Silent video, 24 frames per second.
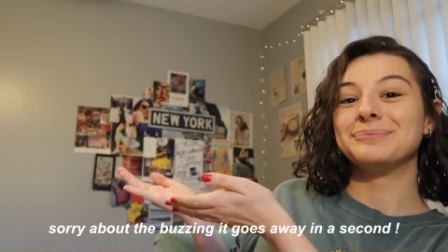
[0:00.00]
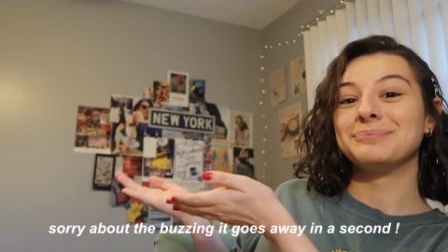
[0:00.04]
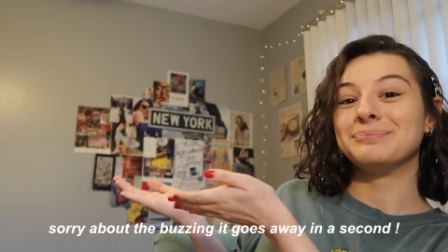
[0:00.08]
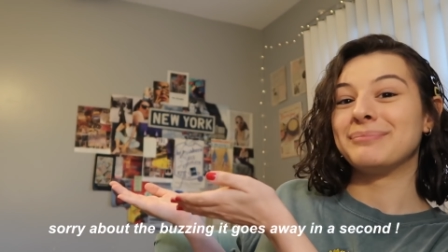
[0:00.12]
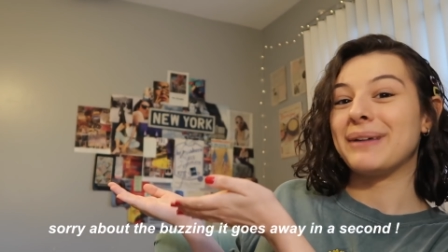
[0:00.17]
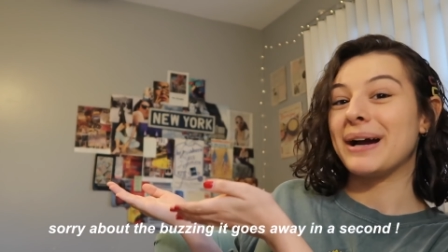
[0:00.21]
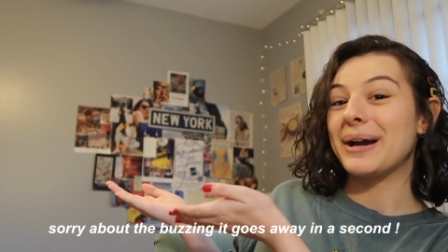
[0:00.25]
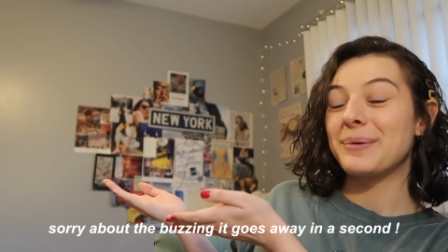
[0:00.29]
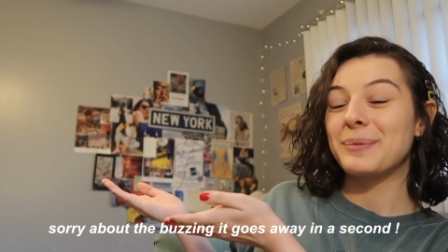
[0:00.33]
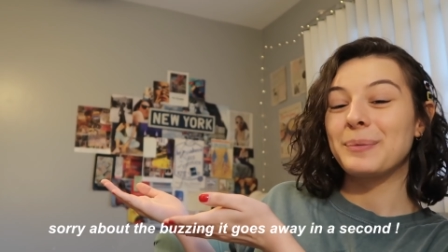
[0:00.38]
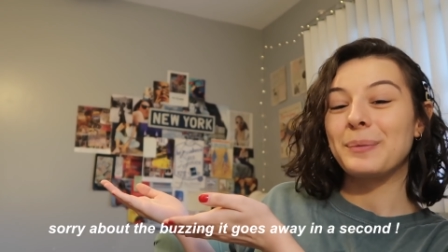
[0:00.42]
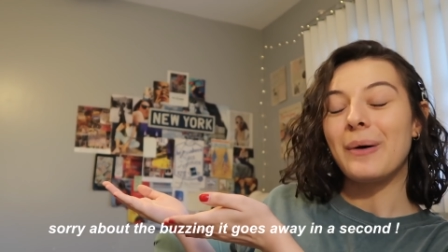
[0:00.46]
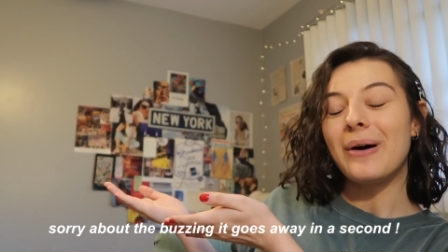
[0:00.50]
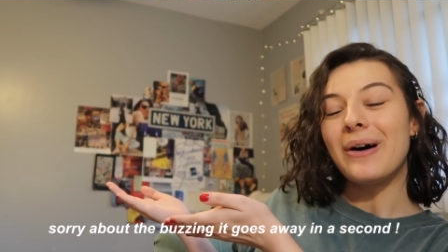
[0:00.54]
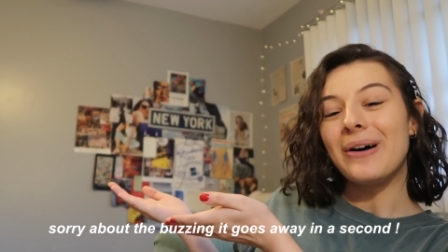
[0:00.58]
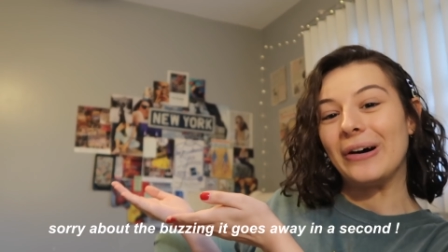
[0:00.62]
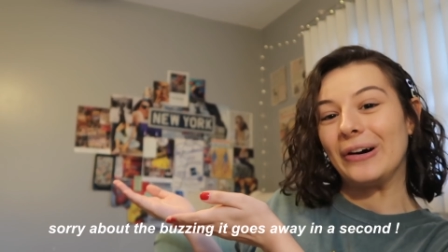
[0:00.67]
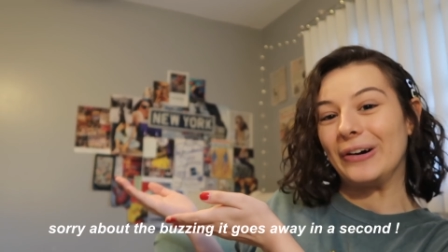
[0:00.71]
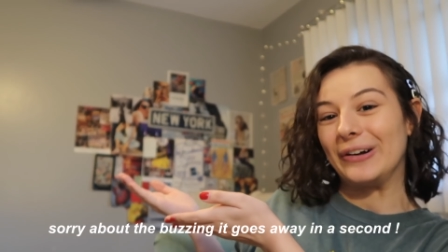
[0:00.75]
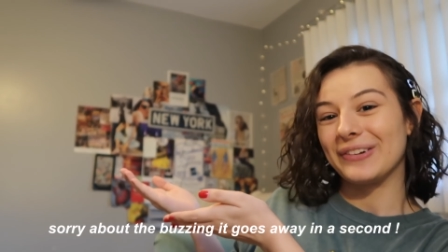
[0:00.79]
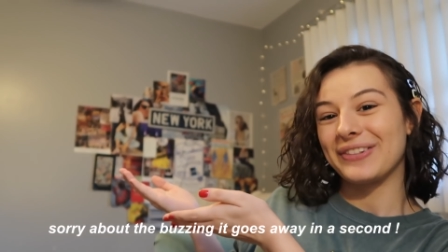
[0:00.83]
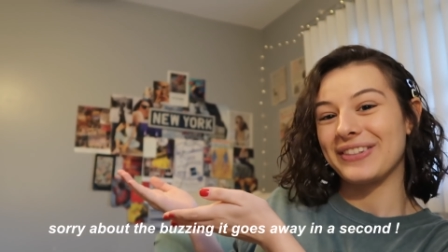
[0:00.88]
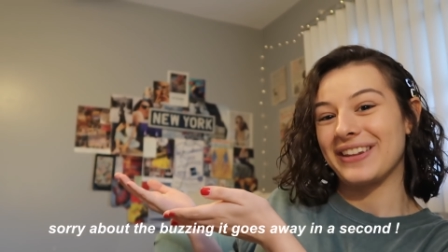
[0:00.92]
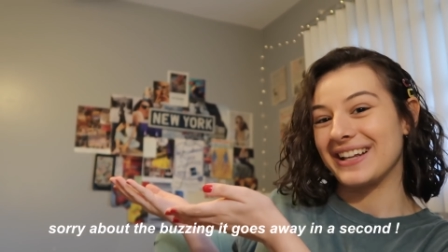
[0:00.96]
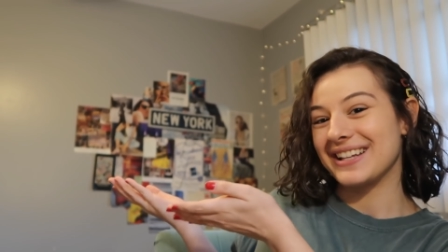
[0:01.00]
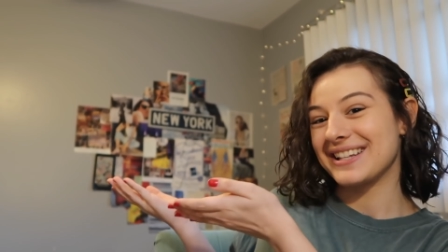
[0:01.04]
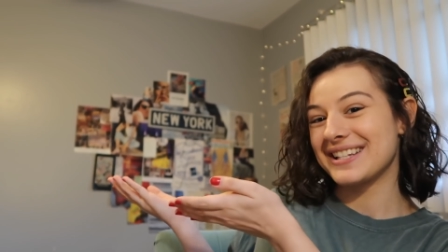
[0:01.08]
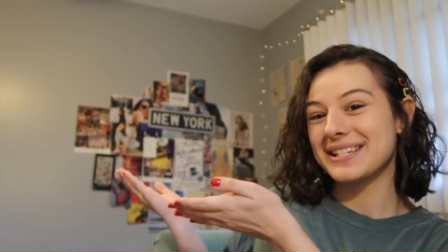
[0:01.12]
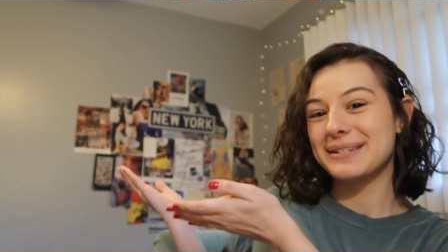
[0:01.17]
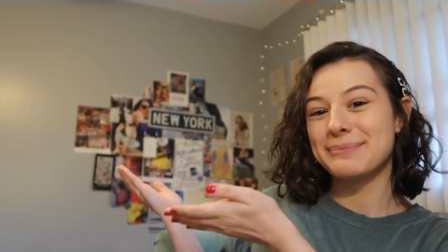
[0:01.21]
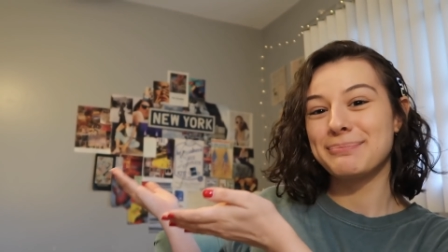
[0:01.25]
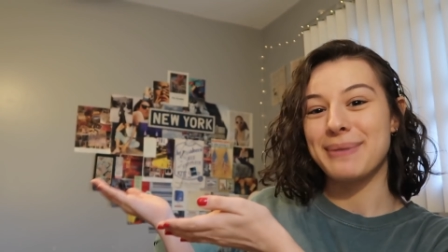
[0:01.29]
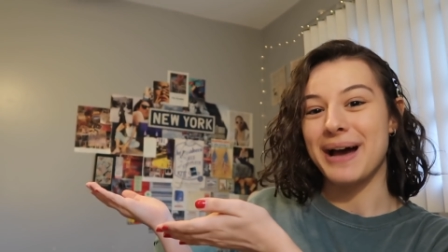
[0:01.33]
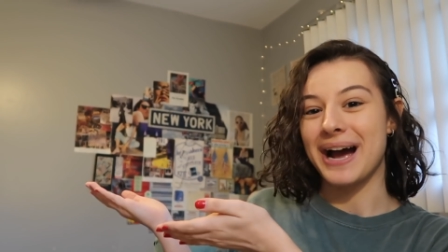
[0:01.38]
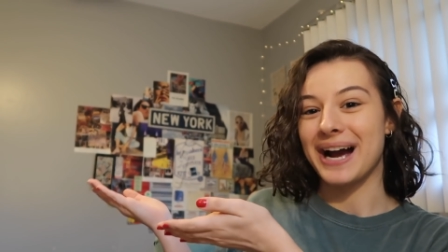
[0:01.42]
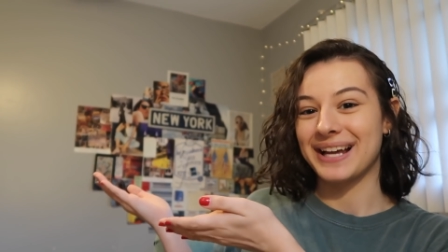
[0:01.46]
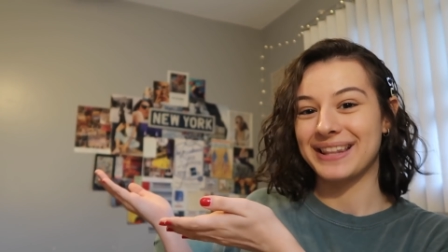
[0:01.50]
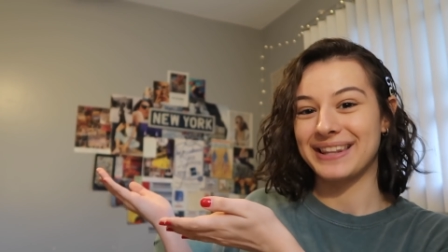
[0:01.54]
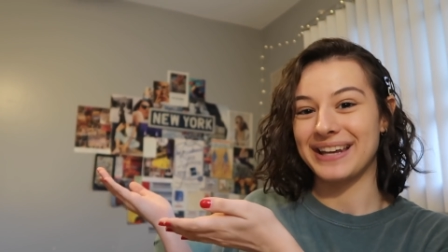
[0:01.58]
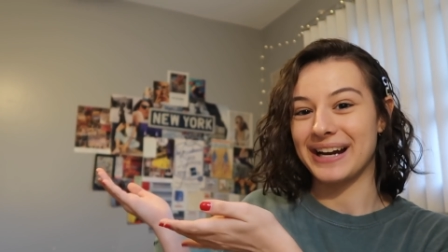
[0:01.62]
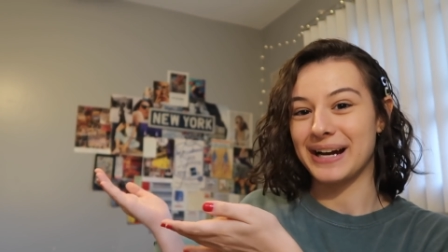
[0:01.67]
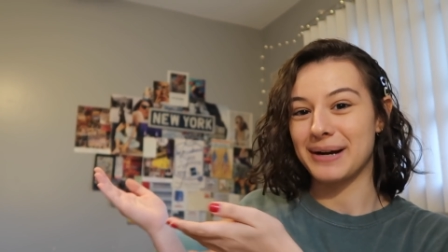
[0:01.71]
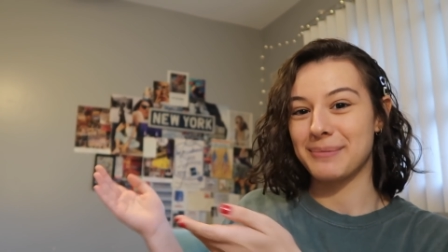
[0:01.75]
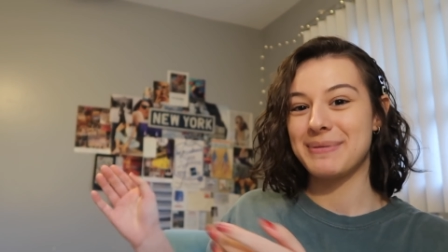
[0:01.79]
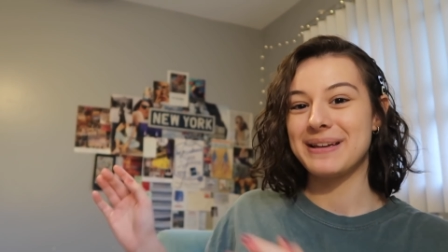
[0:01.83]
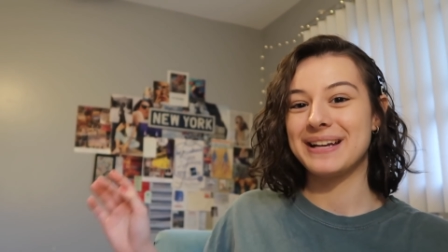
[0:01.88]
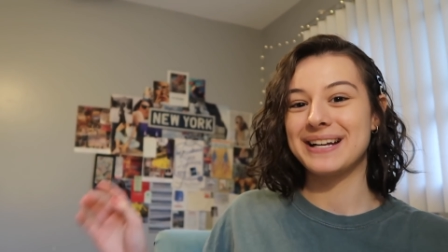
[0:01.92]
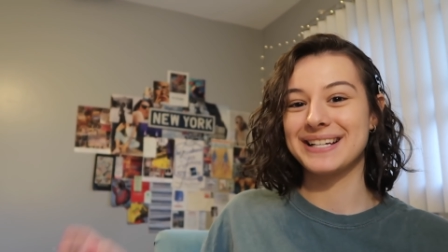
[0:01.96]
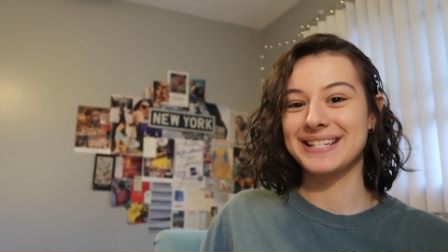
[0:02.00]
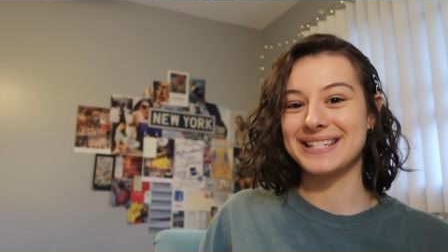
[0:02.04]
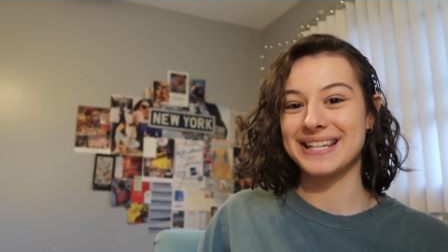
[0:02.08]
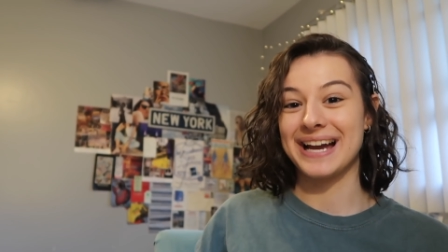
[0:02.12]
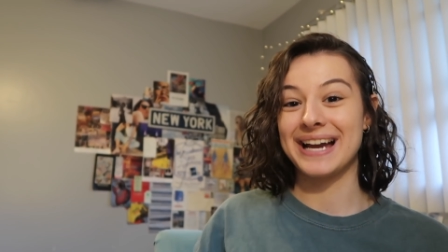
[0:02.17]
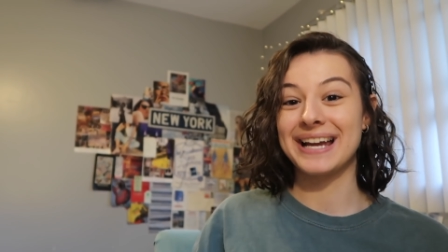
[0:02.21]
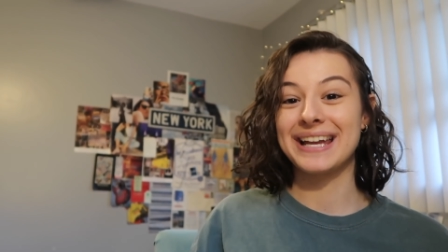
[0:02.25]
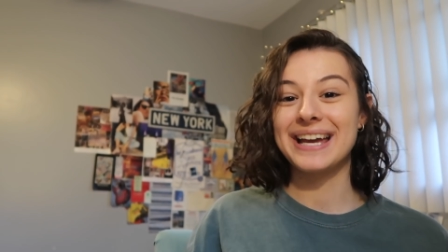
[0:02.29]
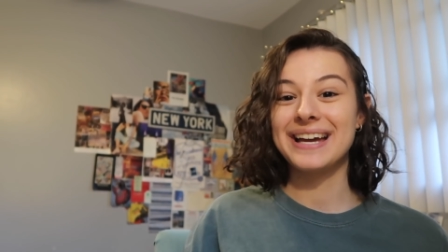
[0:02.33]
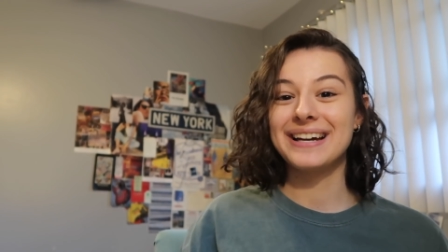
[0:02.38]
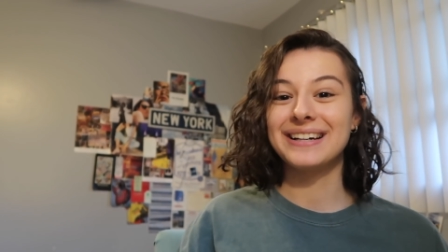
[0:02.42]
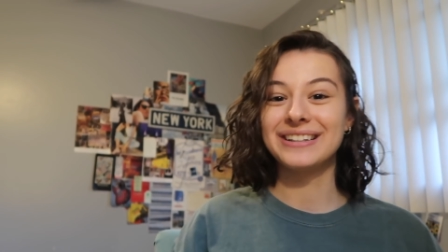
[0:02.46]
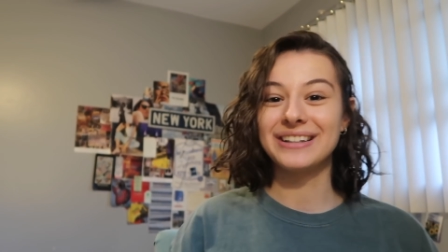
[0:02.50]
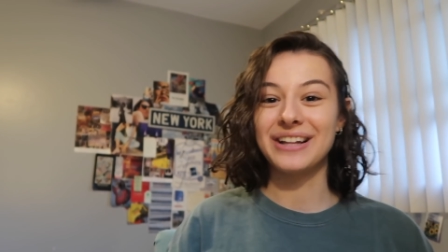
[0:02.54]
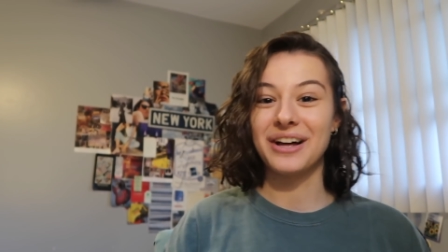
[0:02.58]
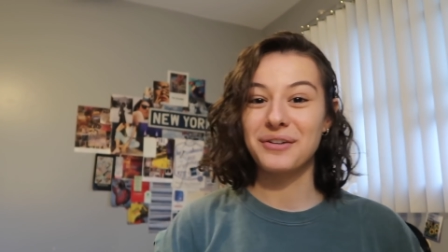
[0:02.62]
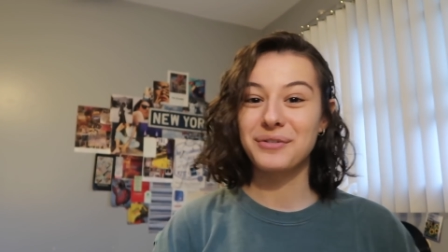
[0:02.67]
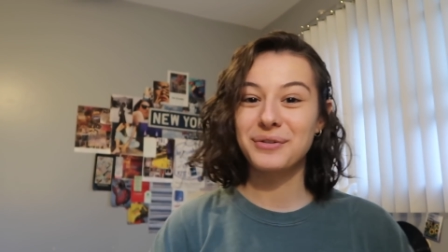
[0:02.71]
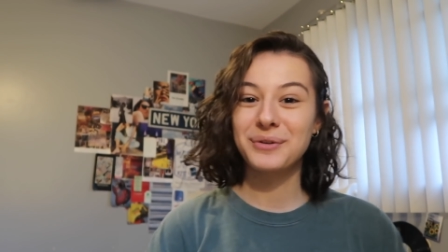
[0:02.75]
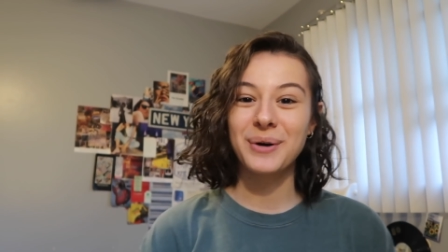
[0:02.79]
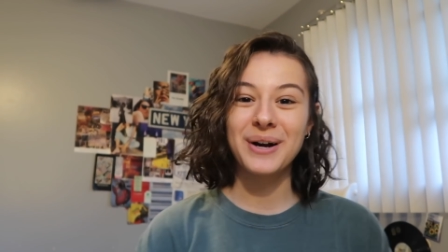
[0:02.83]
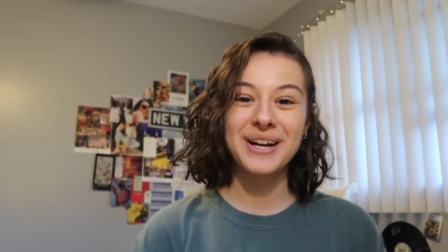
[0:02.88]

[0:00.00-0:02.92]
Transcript: my wall that's back there because I get a lot of